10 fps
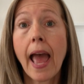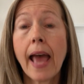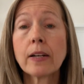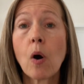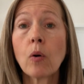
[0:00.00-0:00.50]

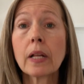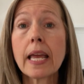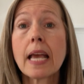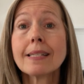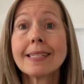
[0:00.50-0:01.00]
and
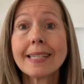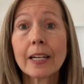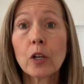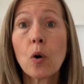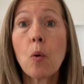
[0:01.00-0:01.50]
only
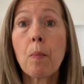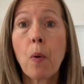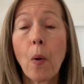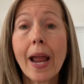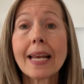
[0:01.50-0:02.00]

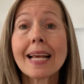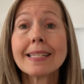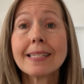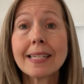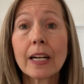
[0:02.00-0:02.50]

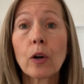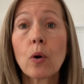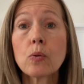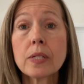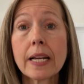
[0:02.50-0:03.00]

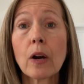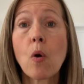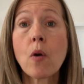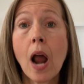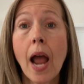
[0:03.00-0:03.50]

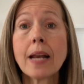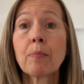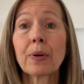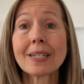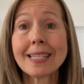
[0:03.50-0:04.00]

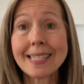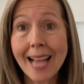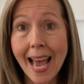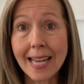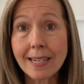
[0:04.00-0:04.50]

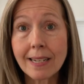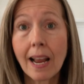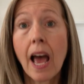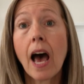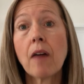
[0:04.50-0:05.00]
0.009%
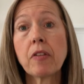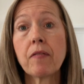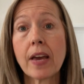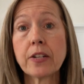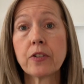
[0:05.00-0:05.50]
of the
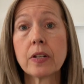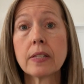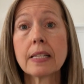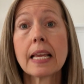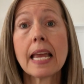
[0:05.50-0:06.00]

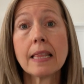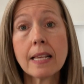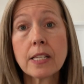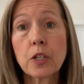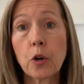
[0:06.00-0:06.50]
veterans in
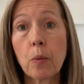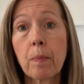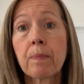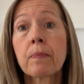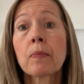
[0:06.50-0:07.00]
this
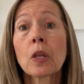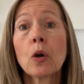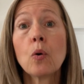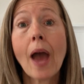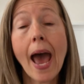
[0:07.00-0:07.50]
group
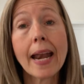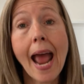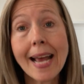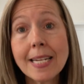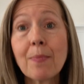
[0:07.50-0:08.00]
who had
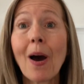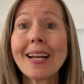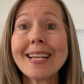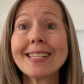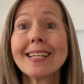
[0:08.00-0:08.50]

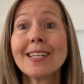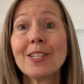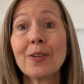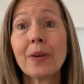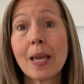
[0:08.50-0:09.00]
antibodies
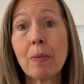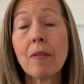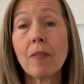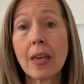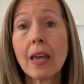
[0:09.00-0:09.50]
to
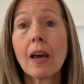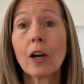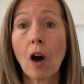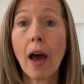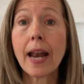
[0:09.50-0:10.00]
EBV
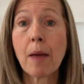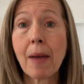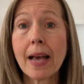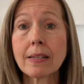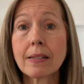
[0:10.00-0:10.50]
got
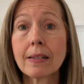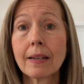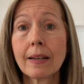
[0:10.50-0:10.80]
MS.